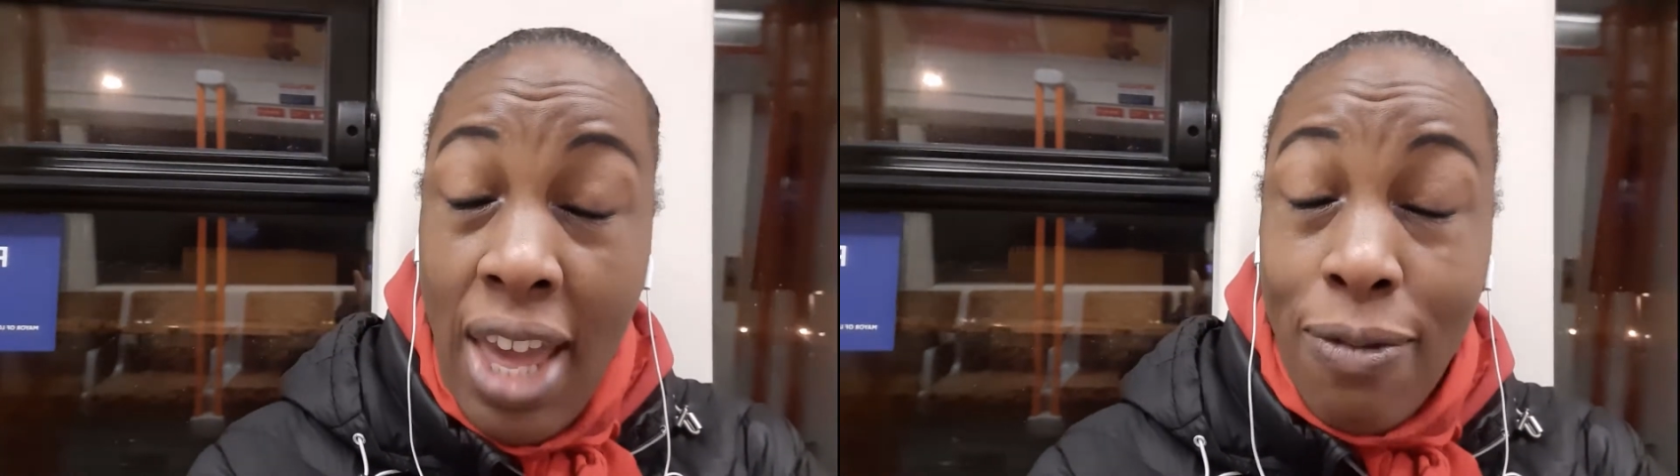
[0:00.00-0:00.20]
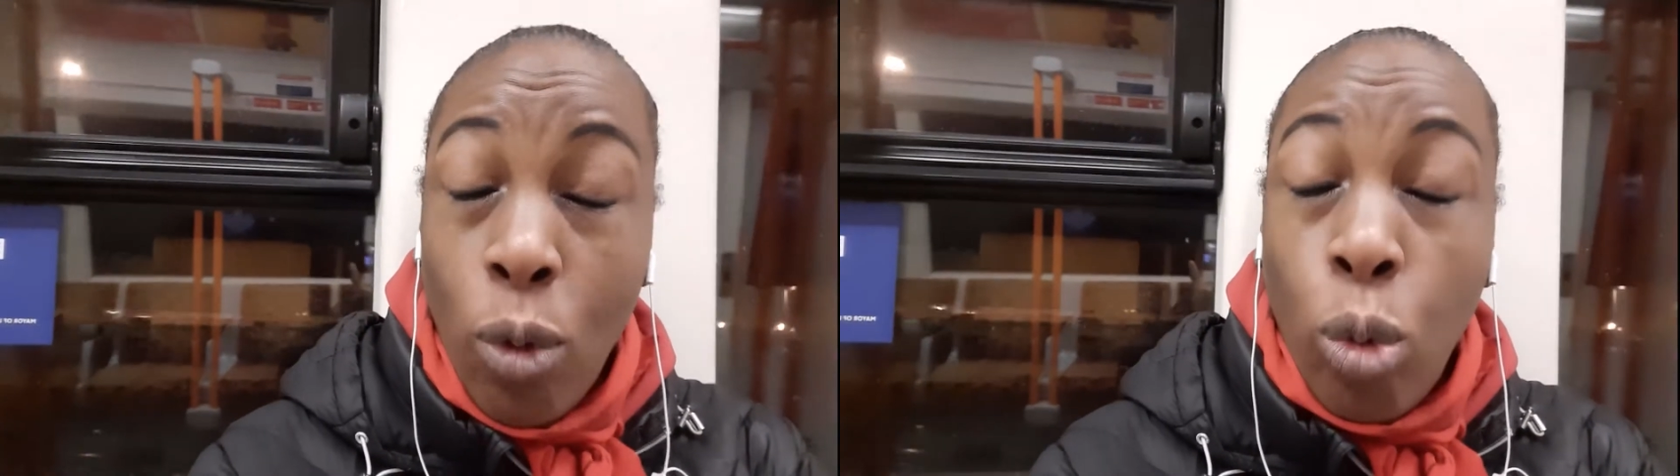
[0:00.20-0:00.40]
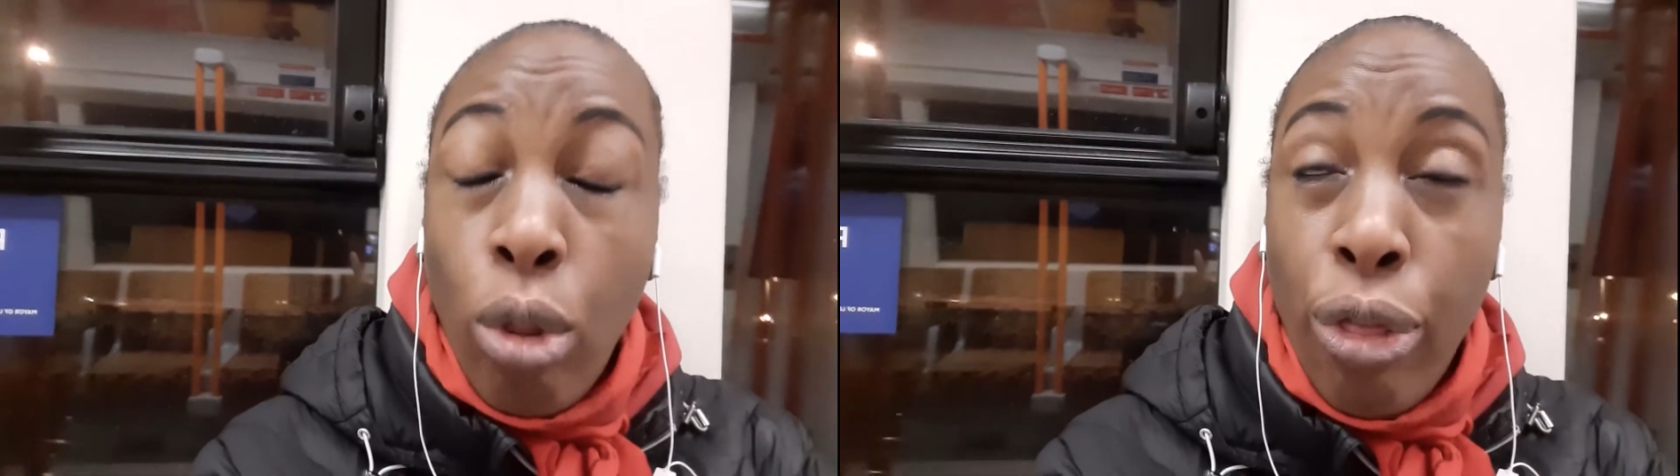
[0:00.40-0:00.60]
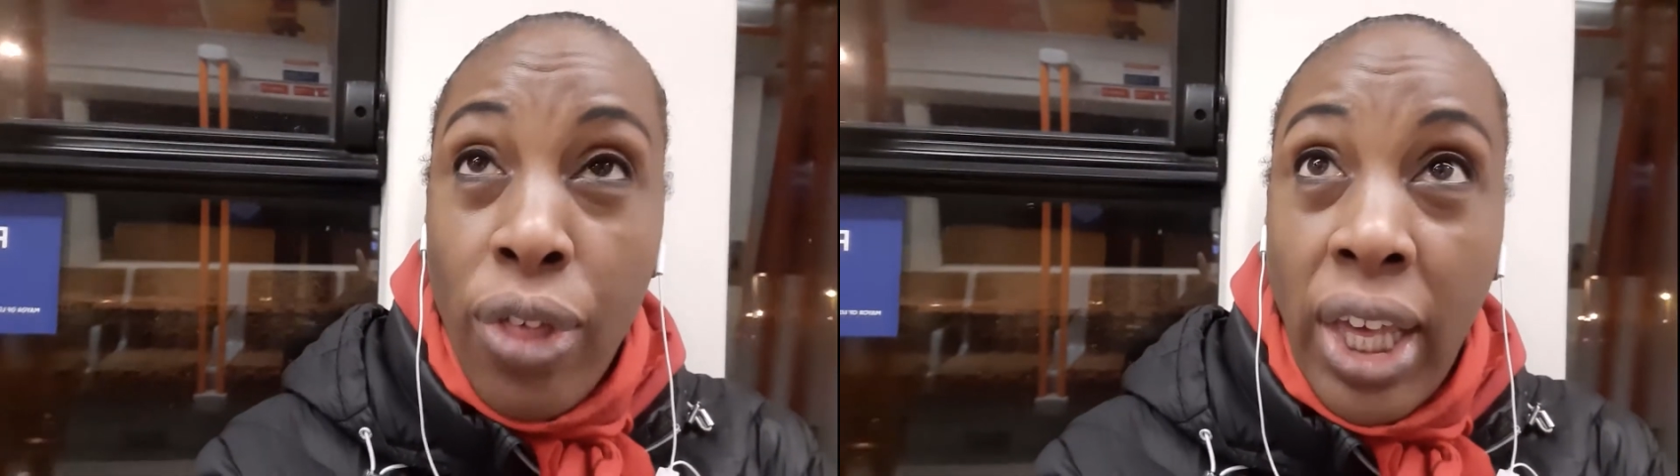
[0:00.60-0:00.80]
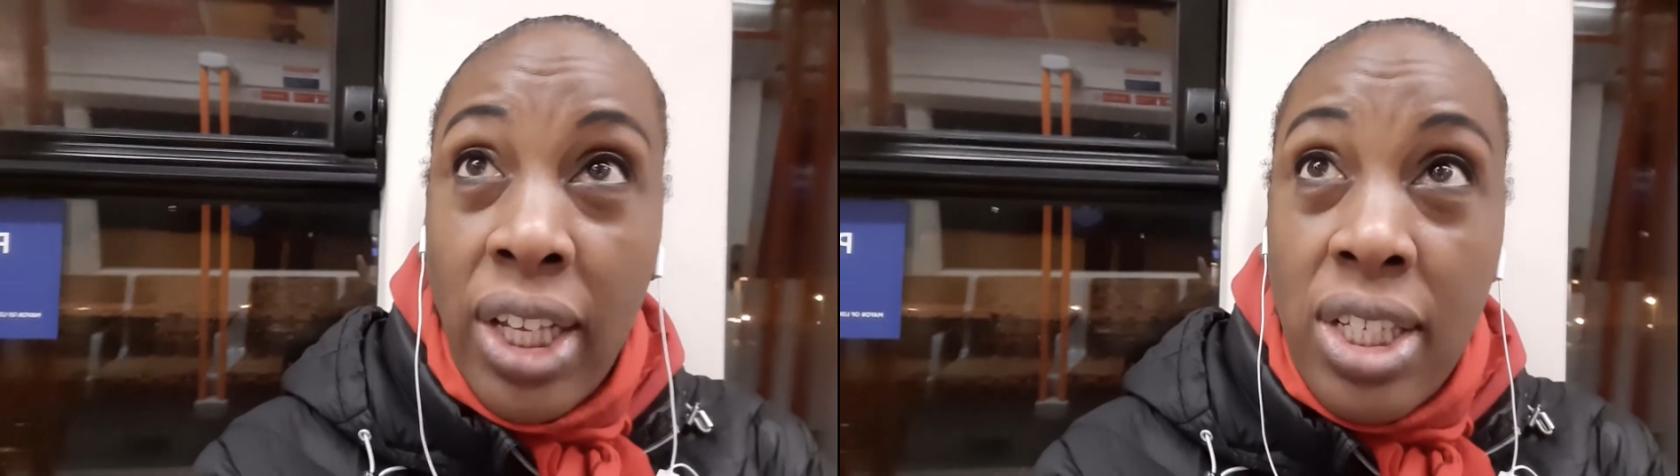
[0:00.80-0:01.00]
if all
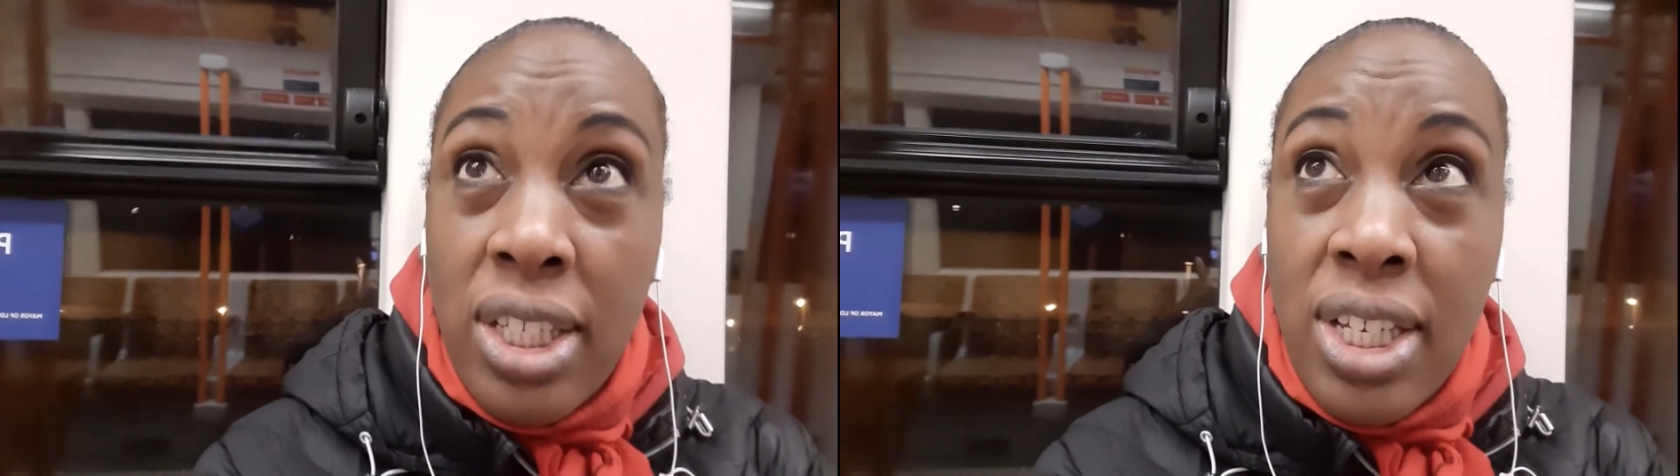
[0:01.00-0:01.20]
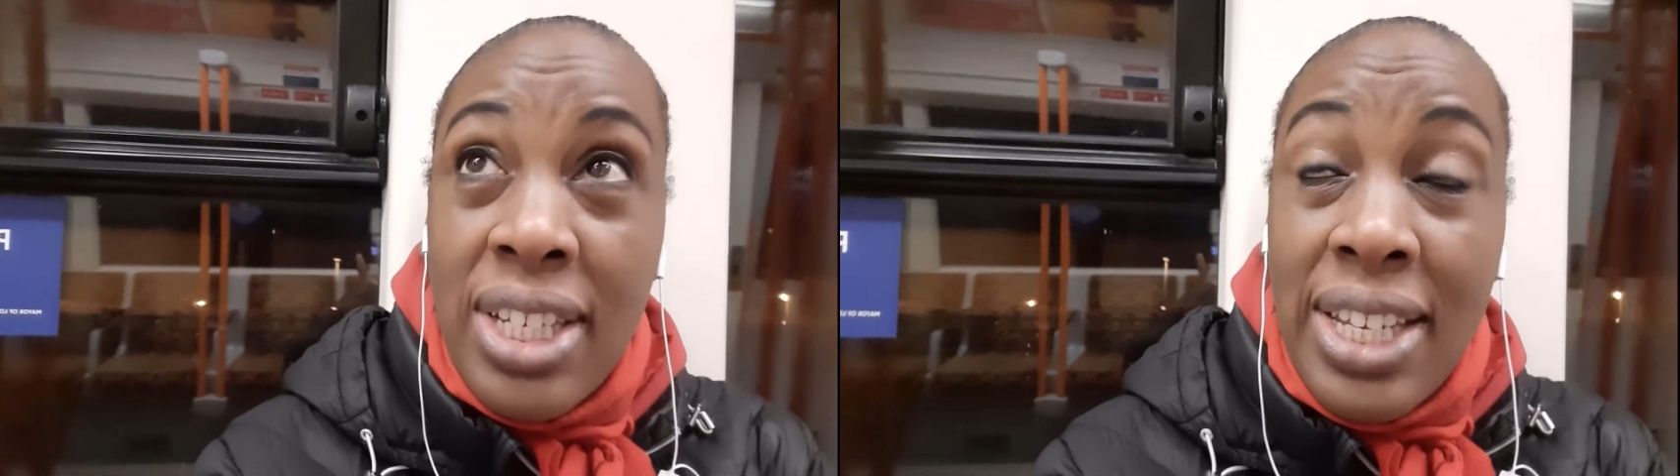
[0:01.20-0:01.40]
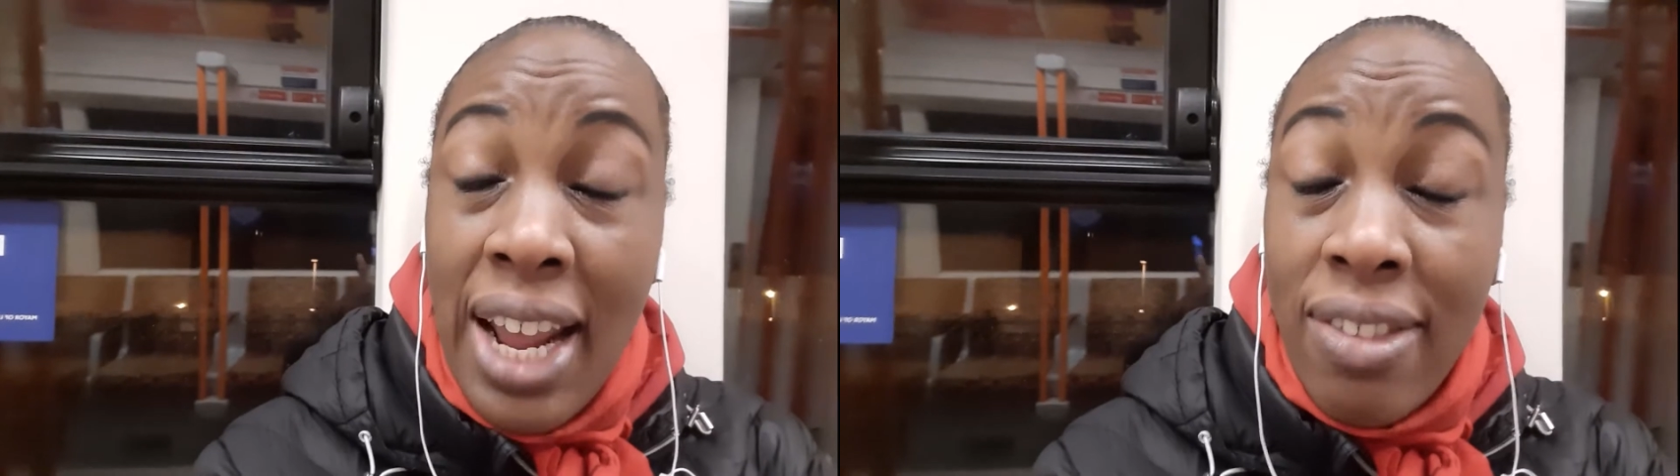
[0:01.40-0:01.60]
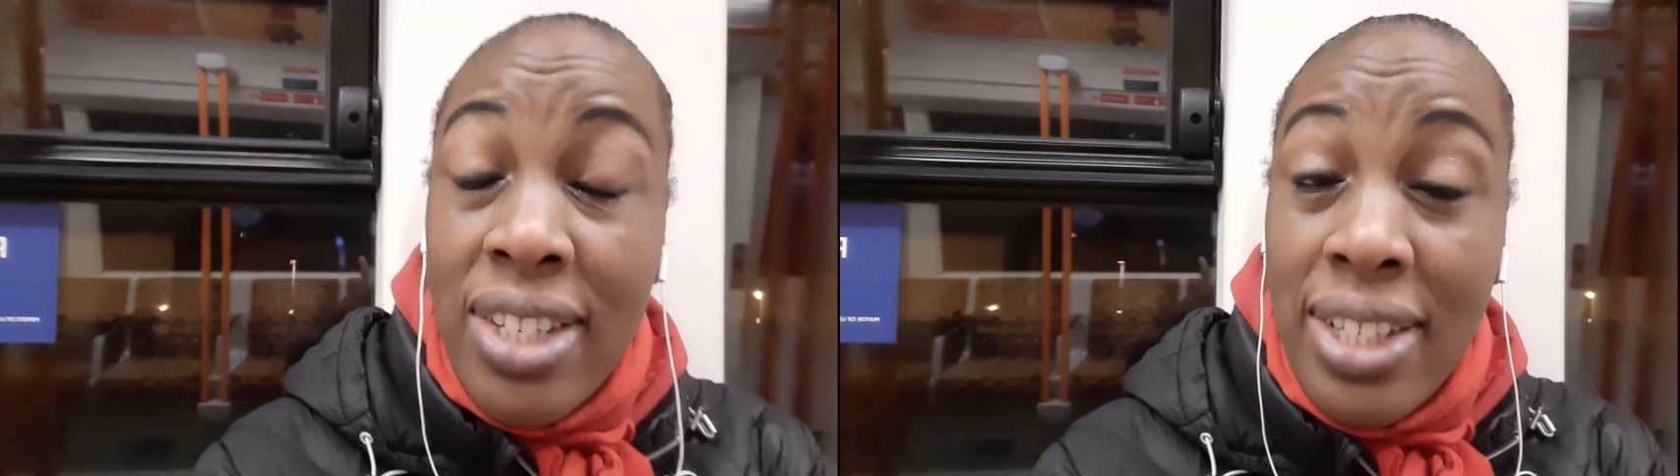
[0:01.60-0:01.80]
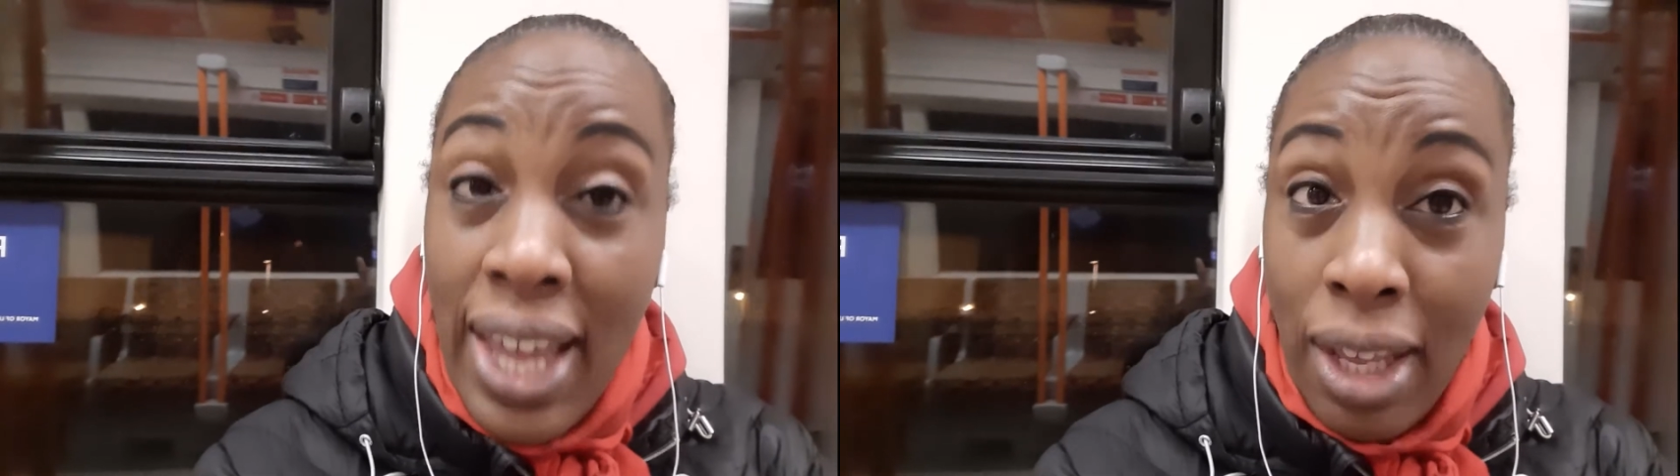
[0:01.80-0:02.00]
things stay the
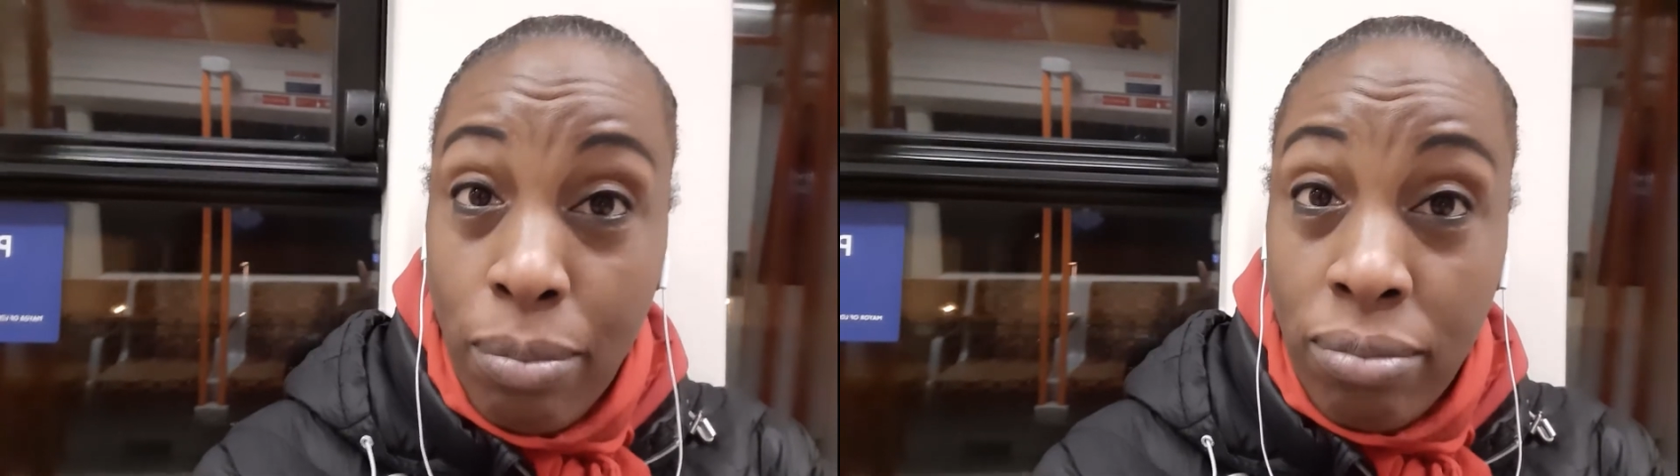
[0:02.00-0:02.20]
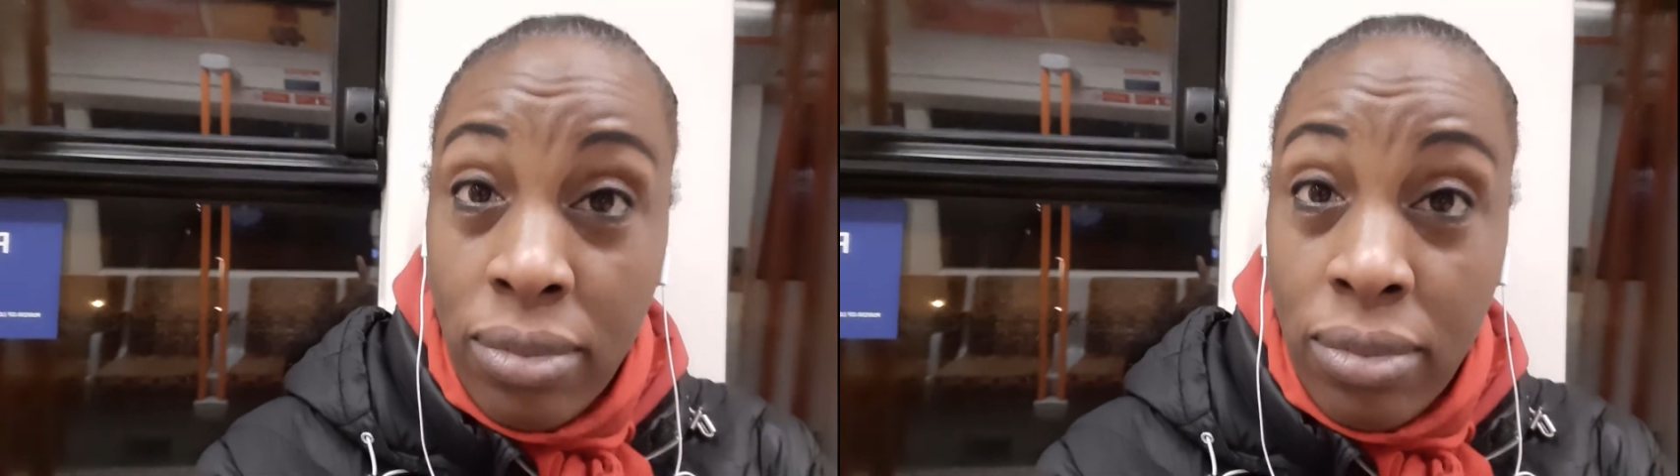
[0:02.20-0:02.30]
same,